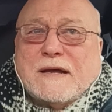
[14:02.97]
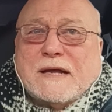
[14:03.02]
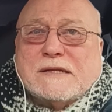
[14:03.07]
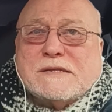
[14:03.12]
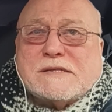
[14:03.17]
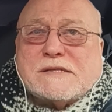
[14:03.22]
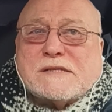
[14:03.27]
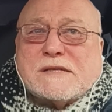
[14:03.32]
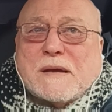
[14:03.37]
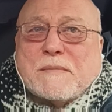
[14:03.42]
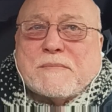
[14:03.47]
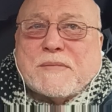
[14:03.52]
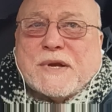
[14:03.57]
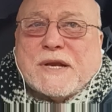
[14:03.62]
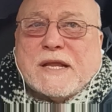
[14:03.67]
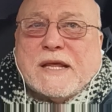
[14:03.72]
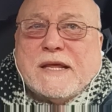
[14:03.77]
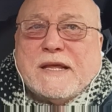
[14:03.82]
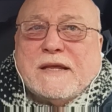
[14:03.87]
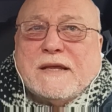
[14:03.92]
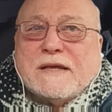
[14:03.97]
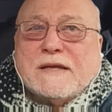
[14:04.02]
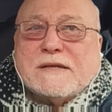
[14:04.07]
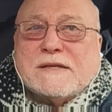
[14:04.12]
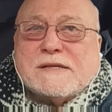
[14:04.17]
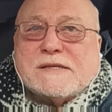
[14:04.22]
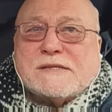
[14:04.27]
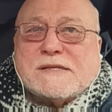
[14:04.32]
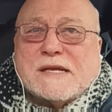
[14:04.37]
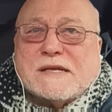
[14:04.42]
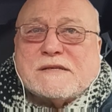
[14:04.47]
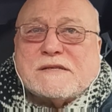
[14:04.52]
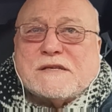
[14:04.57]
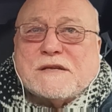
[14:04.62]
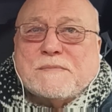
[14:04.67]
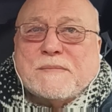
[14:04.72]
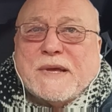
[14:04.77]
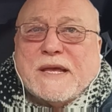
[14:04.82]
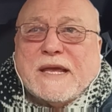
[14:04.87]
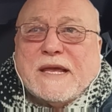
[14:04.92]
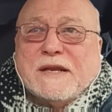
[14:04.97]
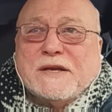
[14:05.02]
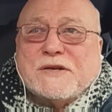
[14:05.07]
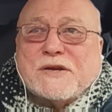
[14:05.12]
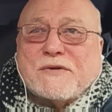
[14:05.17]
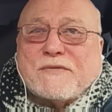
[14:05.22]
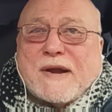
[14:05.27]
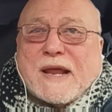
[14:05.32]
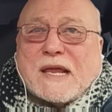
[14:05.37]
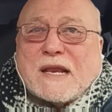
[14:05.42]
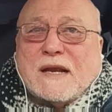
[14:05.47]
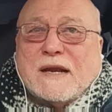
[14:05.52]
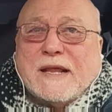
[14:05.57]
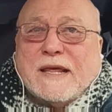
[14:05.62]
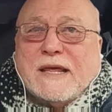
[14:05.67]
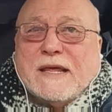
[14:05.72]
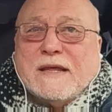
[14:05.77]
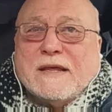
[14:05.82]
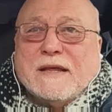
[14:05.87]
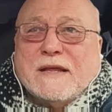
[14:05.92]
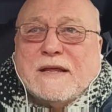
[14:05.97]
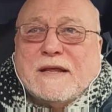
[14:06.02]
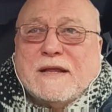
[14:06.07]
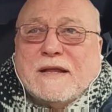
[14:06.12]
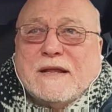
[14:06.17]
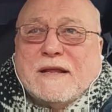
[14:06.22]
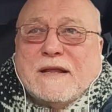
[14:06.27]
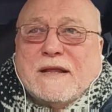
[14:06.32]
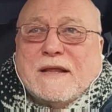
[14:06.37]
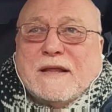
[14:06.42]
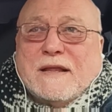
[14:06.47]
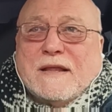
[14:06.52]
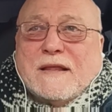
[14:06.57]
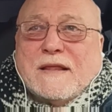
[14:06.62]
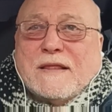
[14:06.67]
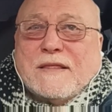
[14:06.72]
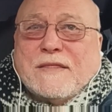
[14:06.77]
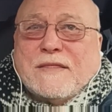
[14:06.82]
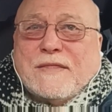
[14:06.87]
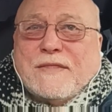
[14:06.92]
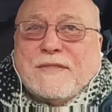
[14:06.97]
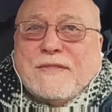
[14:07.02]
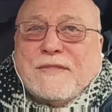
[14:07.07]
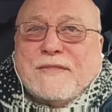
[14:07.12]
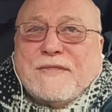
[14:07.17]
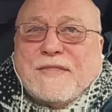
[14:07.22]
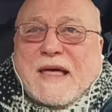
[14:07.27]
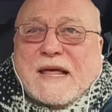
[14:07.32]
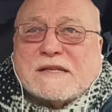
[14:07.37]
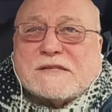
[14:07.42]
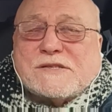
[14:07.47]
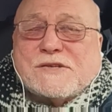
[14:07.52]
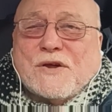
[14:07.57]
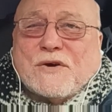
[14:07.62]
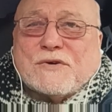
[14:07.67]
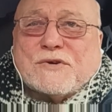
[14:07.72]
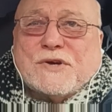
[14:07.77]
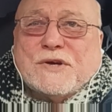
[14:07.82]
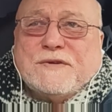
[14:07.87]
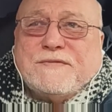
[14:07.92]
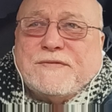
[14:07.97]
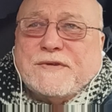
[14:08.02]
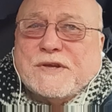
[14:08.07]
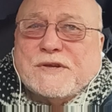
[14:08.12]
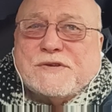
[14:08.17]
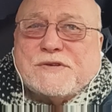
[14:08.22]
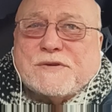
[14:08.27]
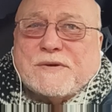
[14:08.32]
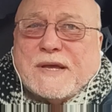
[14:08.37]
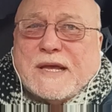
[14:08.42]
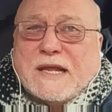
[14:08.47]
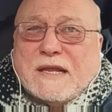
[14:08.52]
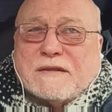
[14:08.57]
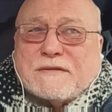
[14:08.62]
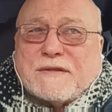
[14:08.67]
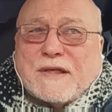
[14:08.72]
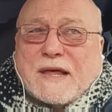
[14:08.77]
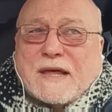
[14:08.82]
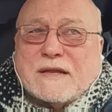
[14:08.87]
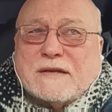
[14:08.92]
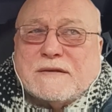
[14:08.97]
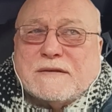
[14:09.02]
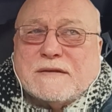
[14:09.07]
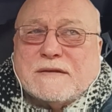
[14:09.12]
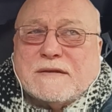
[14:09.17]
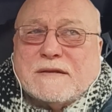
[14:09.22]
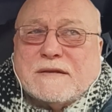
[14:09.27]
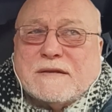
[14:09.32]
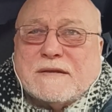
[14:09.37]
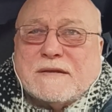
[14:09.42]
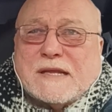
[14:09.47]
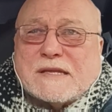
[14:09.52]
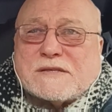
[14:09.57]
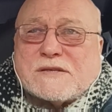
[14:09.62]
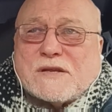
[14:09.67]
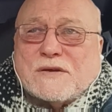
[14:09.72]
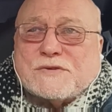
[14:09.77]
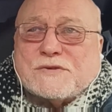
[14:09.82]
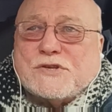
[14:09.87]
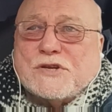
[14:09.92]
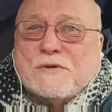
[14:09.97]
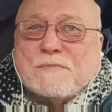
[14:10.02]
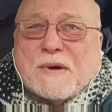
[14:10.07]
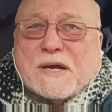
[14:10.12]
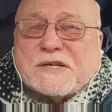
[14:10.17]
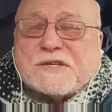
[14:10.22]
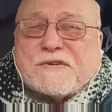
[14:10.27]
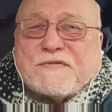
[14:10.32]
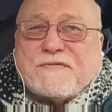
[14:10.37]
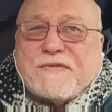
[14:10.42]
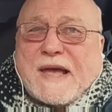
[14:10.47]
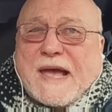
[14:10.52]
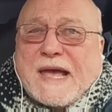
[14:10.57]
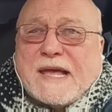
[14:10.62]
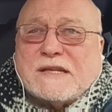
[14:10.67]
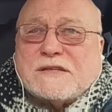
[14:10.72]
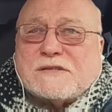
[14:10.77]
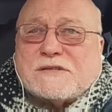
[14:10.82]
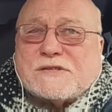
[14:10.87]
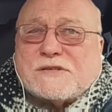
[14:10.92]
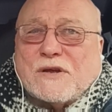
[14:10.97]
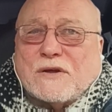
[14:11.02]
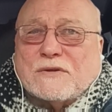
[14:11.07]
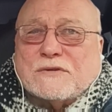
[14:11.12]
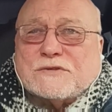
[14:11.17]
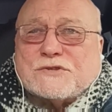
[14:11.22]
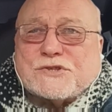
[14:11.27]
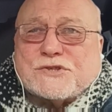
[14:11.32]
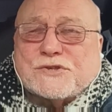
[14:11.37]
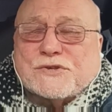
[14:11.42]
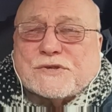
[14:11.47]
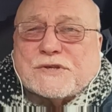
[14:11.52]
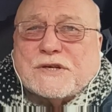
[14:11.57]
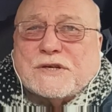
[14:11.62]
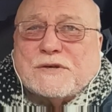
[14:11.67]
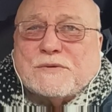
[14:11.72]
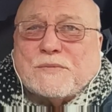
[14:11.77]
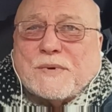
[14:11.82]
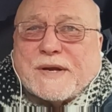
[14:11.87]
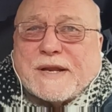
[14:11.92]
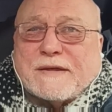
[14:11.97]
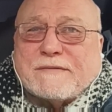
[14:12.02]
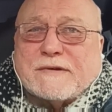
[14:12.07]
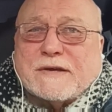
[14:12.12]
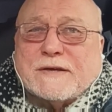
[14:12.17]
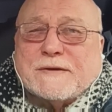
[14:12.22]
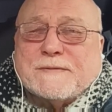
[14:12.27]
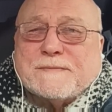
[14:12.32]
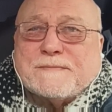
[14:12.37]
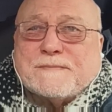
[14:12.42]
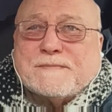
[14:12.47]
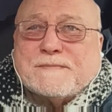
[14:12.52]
And somebody says to me indirectly, that's not good for you to eat that. That's got too much fat, salt, sugar, whatever.